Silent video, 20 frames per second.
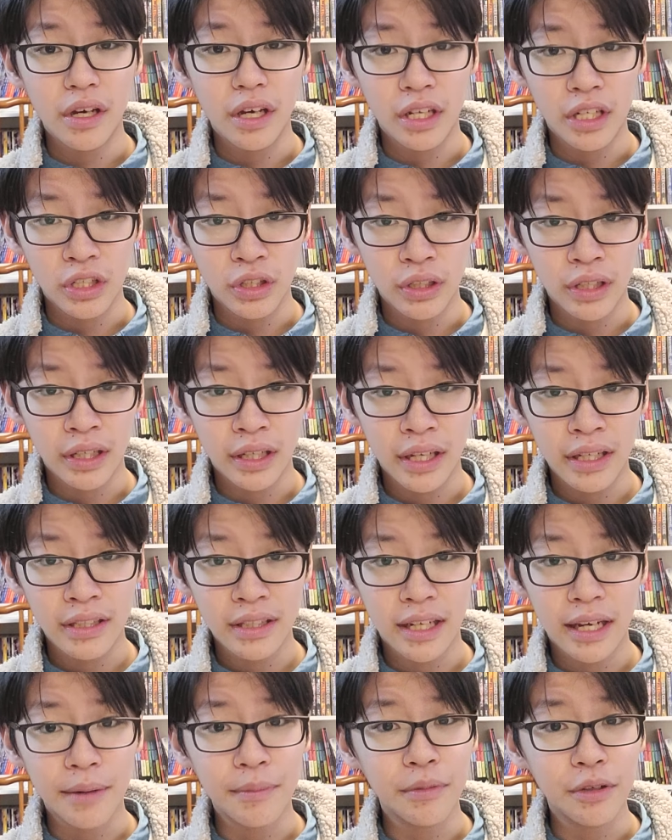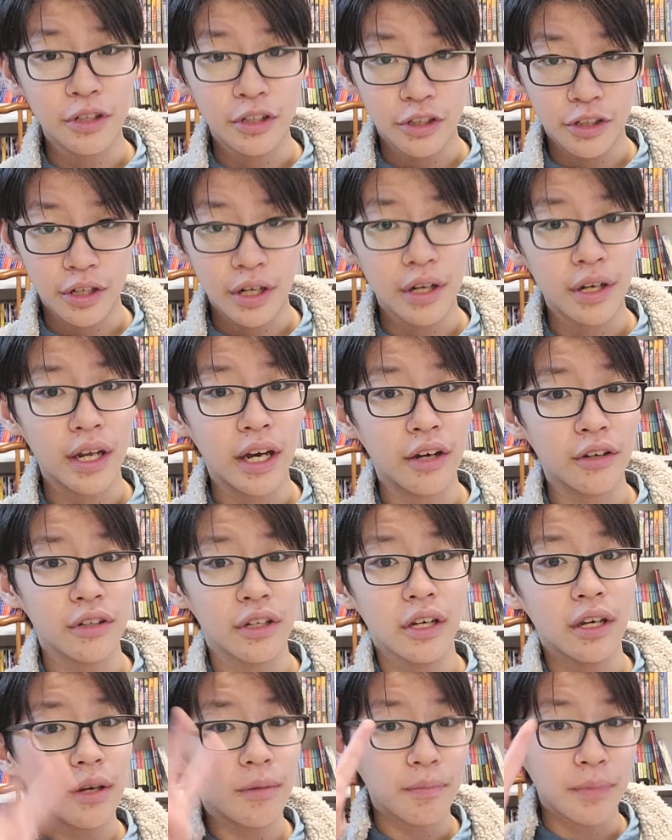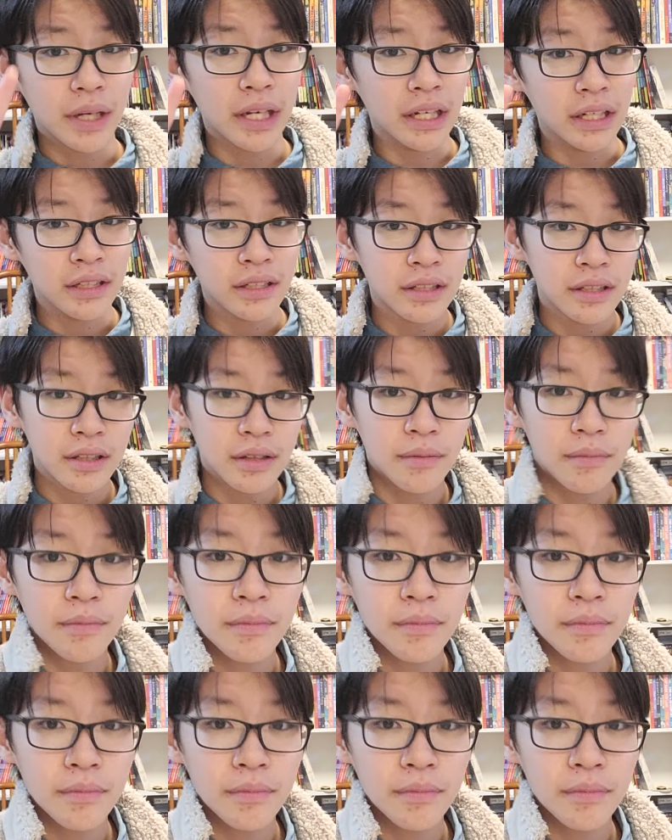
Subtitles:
So until next time, Schnarr out. Peace.